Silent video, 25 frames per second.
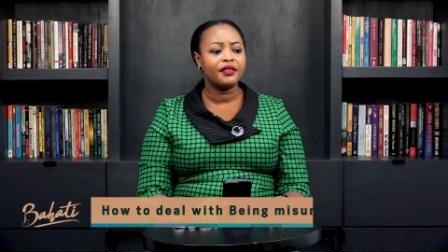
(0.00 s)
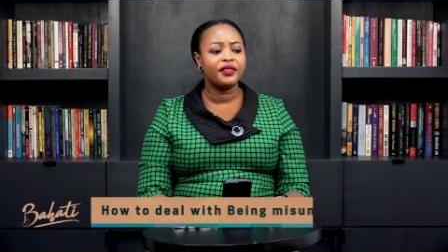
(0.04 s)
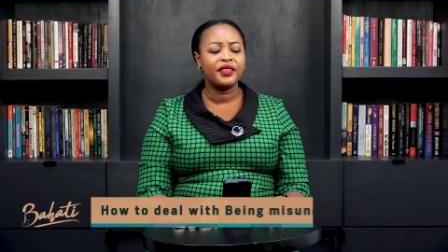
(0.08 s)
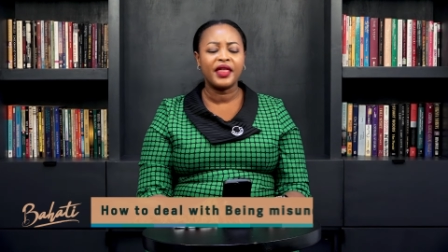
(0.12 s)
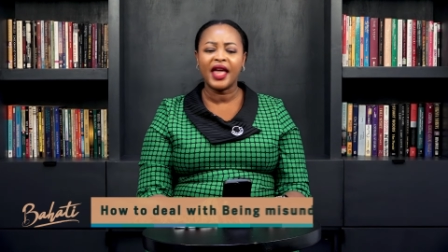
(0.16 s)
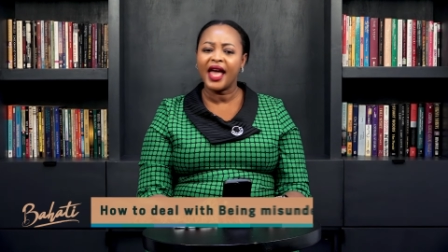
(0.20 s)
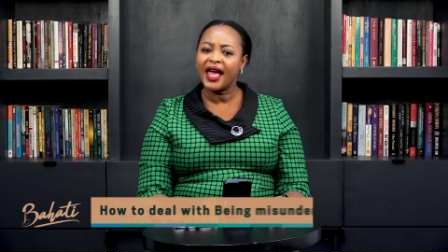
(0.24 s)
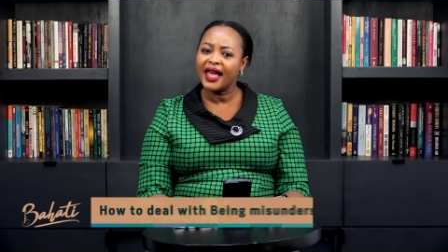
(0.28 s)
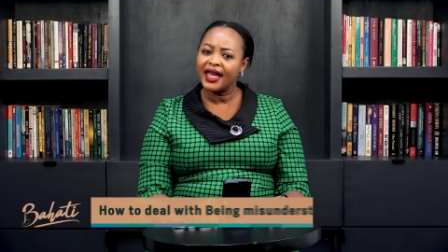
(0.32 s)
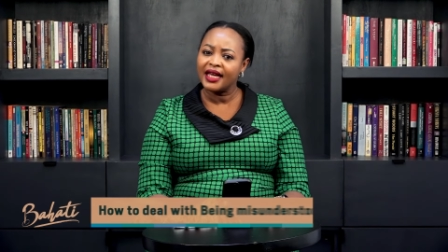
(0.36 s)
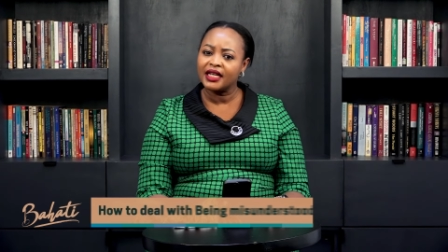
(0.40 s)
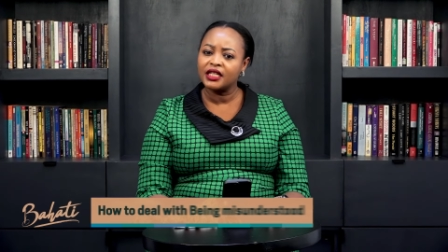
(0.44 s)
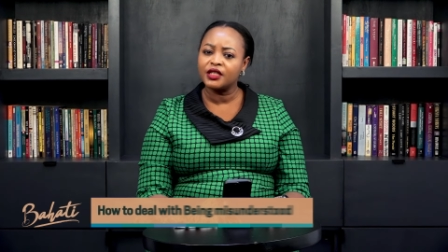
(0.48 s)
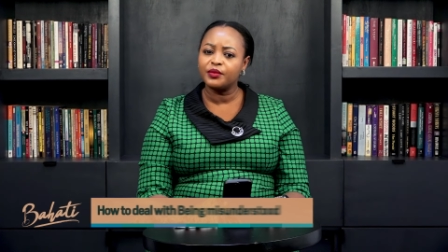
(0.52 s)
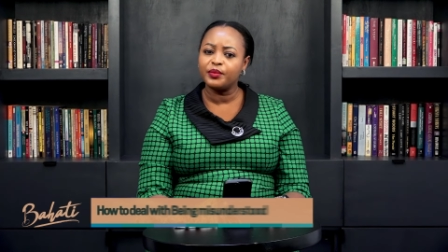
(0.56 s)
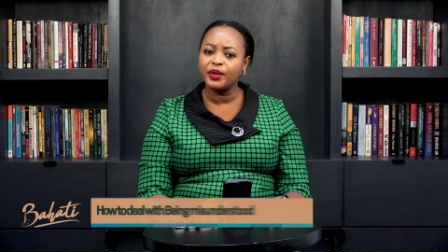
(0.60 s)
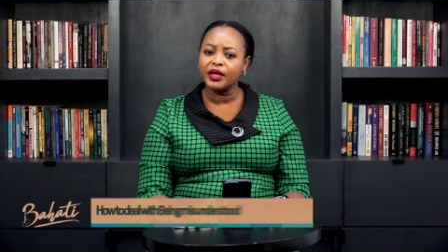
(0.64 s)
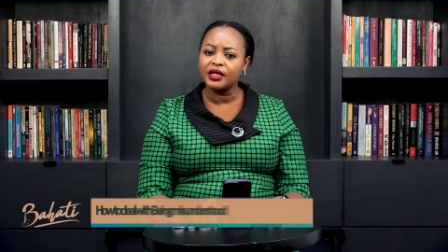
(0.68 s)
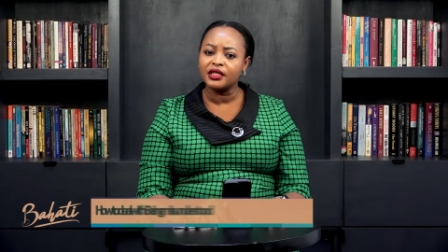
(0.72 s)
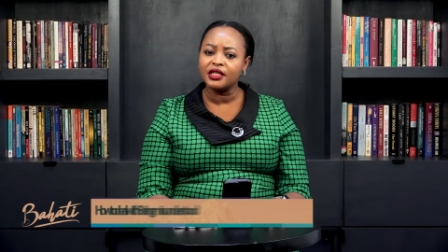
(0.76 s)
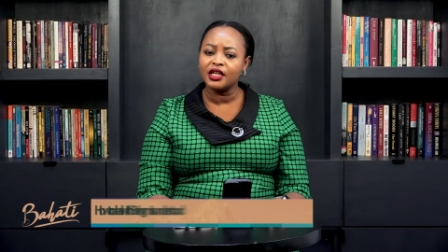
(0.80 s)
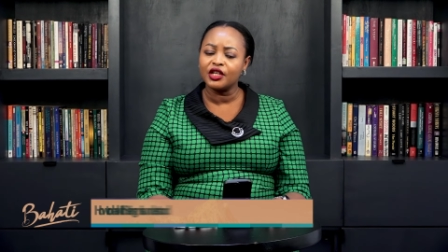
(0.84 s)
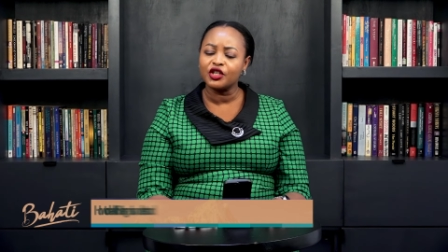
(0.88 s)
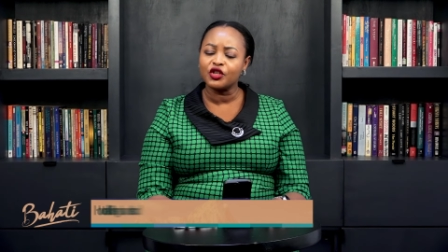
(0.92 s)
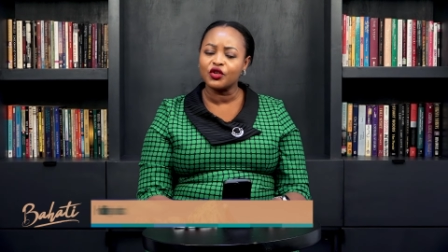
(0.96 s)
their
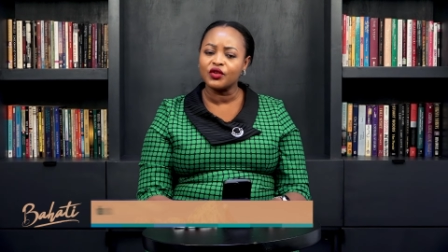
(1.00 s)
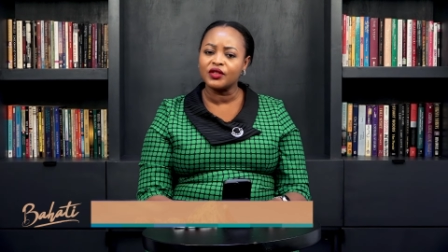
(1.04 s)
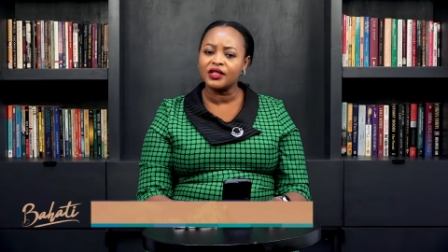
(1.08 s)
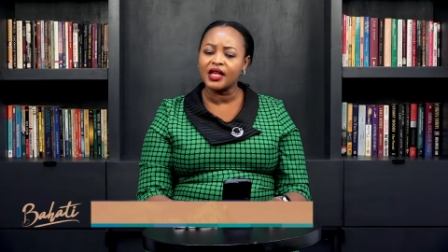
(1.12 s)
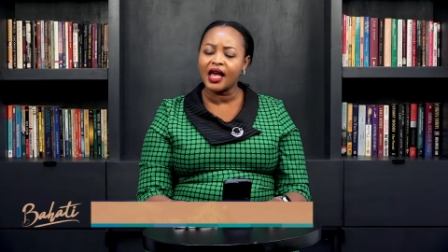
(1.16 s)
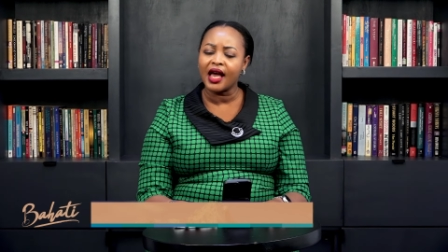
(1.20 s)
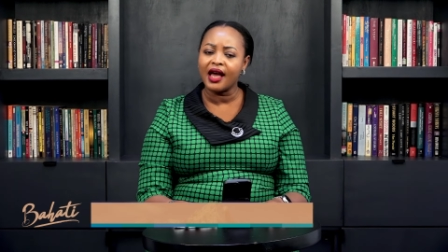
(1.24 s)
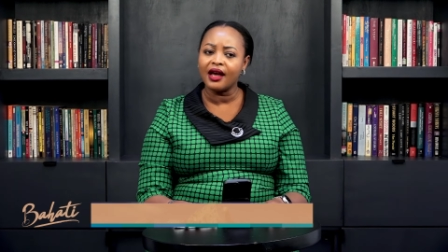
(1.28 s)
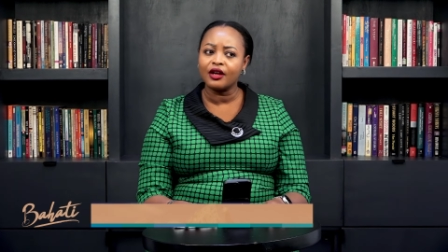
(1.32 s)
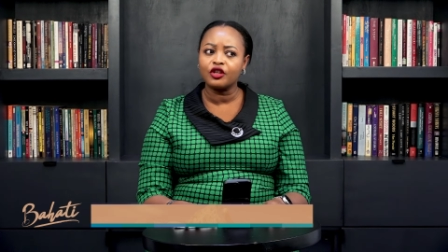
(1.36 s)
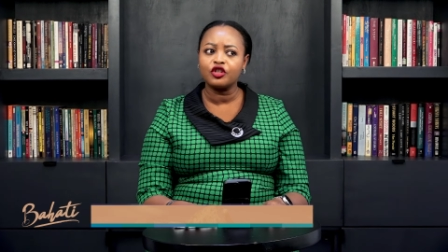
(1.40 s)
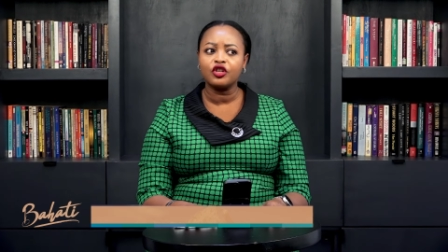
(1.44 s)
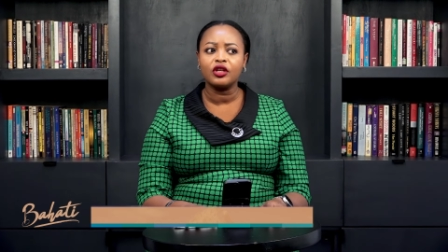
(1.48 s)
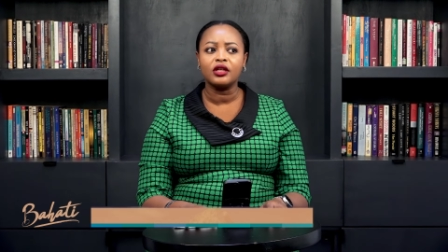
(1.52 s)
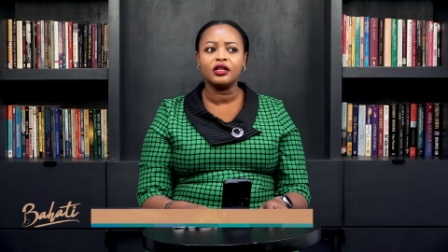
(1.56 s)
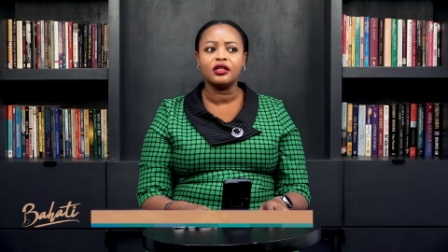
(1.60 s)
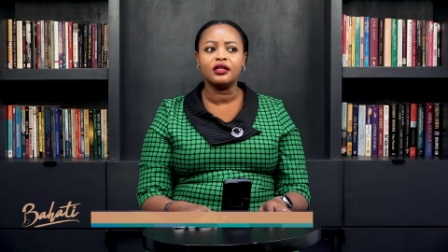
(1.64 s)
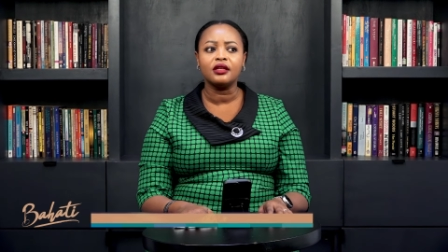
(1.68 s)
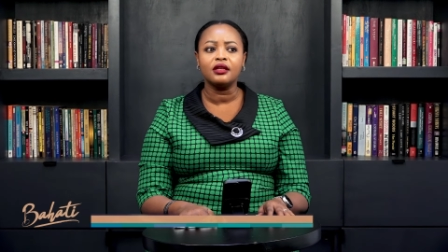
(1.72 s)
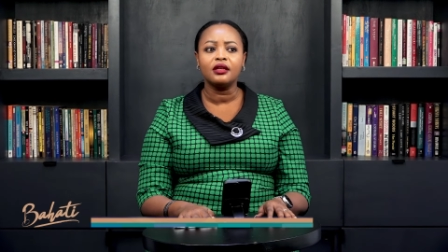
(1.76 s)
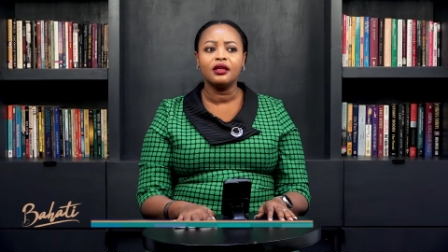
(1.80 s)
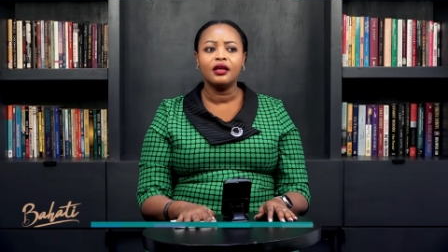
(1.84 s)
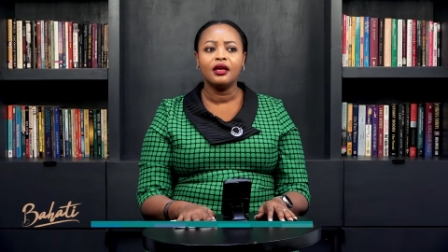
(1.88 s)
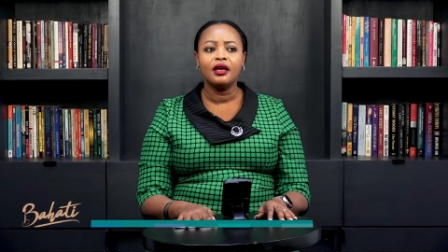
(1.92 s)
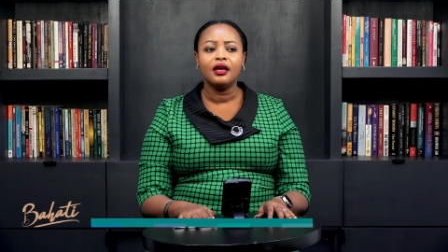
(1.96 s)
expectations are
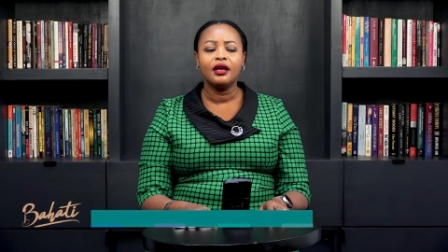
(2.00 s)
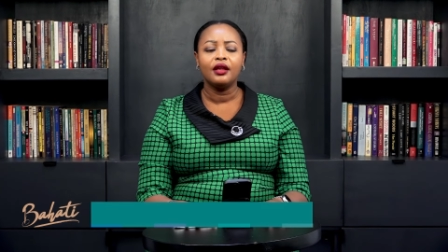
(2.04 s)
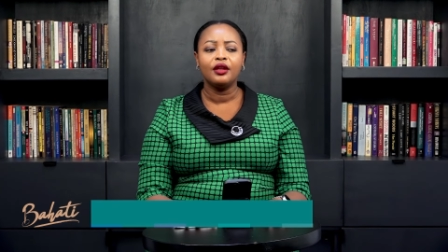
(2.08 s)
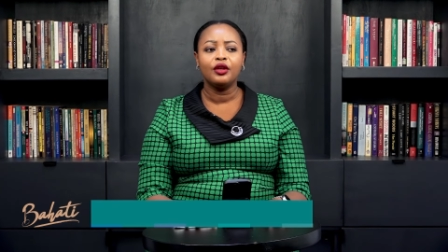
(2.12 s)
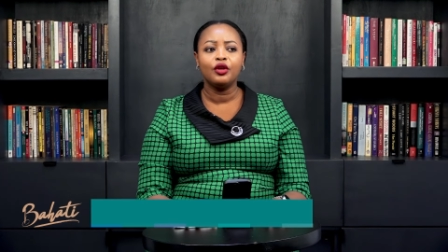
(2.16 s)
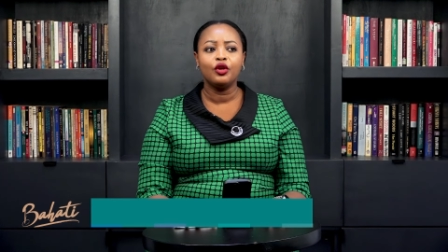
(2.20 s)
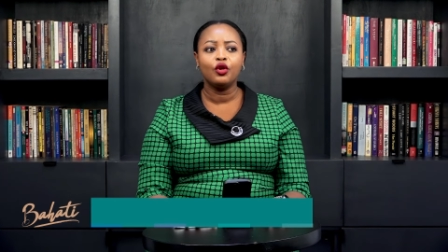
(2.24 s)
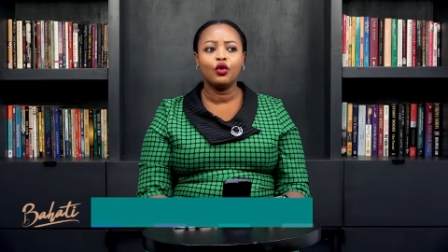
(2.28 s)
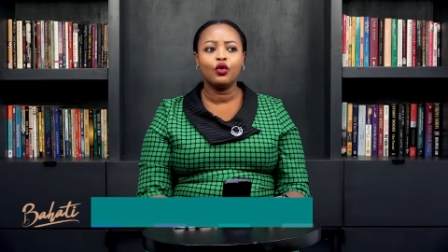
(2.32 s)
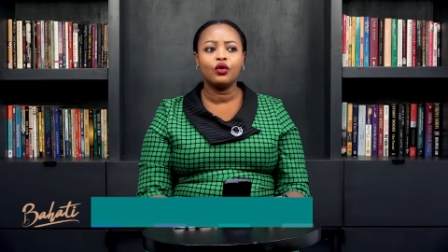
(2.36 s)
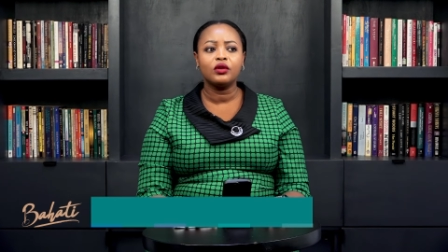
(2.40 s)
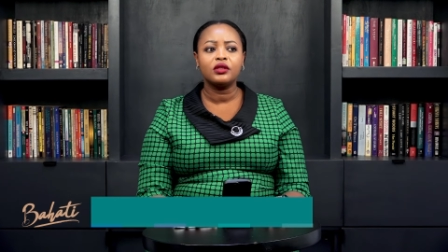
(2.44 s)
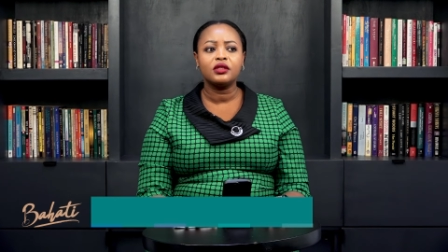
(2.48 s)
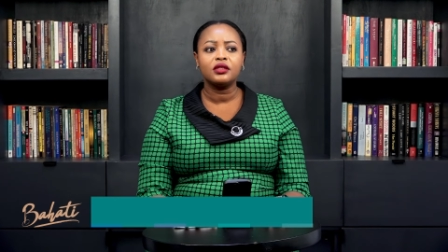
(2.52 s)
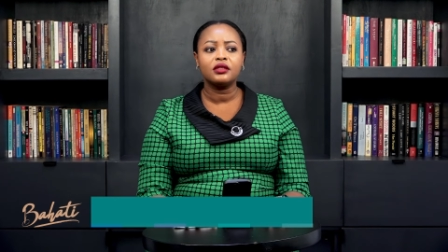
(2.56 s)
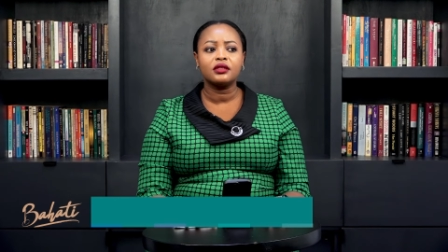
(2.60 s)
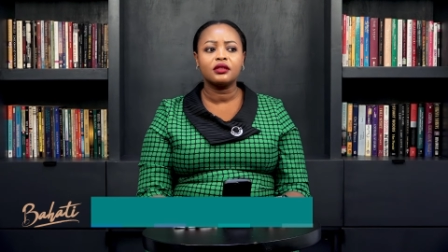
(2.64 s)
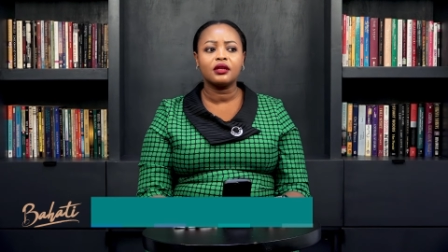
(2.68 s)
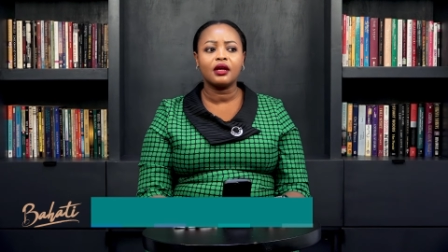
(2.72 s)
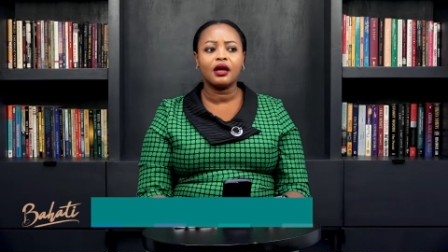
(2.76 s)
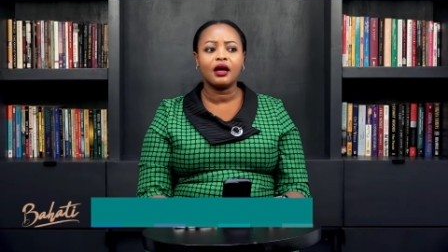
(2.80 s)
actually not,